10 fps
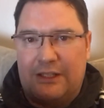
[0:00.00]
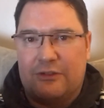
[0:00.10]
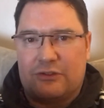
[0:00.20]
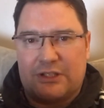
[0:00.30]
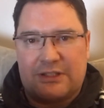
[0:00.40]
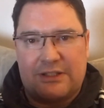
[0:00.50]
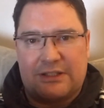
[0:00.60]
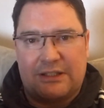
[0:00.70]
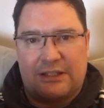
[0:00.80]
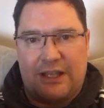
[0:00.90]
interested
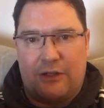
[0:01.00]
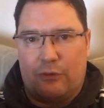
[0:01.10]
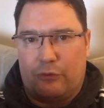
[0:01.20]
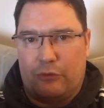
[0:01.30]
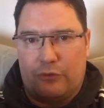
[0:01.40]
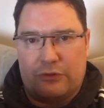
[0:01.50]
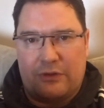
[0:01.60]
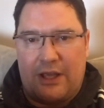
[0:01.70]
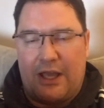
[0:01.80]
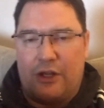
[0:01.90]
to get your thoughts on
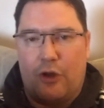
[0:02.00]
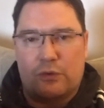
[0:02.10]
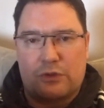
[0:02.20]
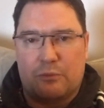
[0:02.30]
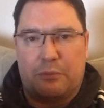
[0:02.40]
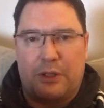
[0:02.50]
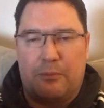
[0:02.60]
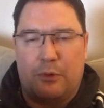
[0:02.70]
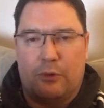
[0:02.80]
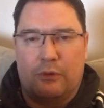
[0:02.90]
that. I know some
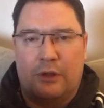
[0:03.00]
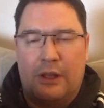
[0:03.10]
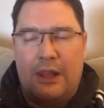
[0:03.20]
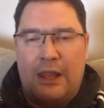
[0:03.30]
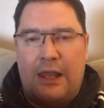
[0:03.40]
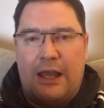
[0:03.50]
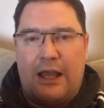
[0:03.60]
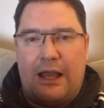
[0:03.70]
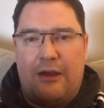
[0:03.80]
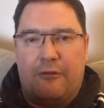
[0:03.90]
people
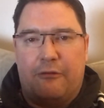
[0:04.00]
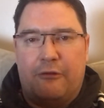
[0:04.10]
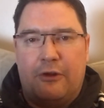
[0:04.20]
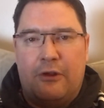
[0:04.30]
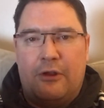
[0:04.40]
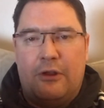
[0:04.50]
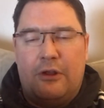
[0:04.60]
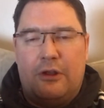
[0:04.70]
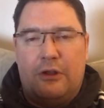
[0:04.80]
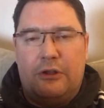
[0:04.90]
have,
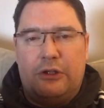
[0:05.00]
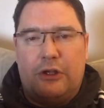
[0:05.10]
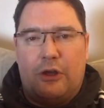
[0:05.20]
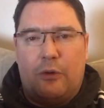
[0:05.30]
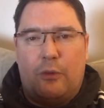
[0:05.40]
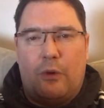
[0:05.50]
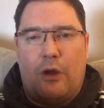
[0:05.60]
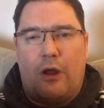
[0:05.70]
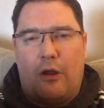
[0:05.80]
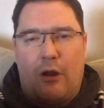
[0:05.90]

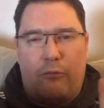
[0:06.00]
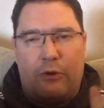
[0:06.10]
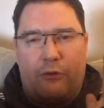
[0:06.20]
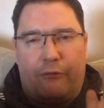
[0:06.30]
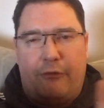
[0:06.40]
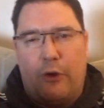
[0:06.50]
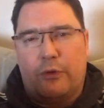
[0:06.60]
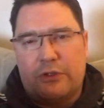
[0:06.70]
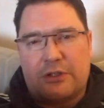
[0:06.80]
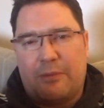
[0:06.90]
a real
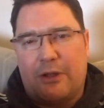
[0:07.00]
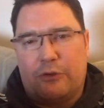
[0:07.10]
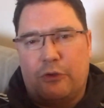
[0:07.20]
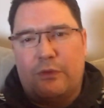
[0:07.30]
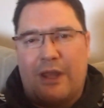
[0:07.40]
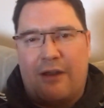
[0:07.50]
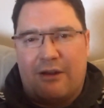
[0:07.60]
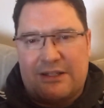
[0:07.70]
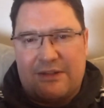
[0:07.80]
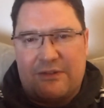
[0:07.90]
focus about doing their
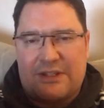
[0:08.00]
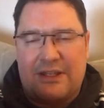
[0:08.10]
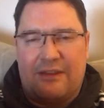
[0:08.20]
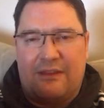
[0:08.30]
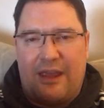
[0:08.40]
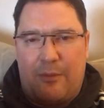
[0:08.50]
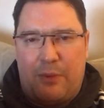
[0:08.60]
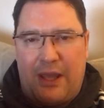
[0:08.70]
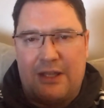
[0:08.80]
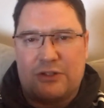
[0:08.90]
activity at their
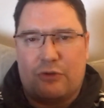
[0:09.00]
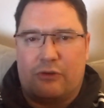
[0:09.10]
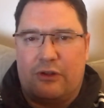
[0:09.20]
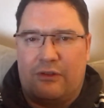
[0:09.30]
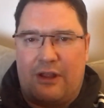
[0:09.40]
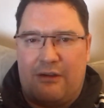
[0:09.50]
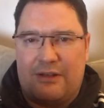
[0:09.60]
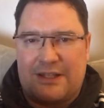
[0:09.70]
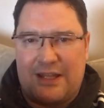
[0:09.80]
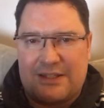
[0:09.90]
pace or at their
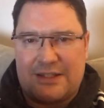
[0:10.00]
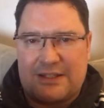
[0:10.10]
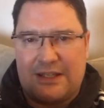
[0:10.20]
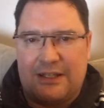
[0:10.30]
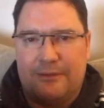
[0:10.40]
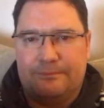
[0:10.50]
intensity.